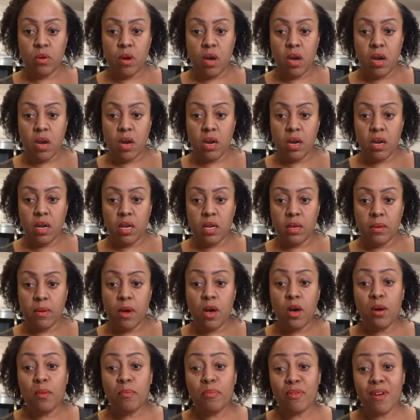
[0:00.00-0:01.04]
are,
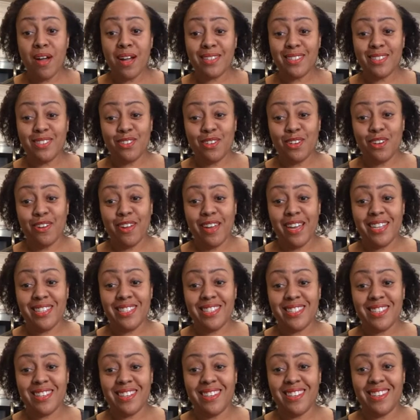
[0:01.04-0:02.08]
Bronx is your
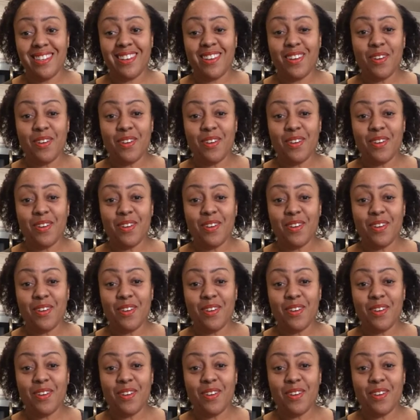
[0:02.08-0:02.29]
grandson.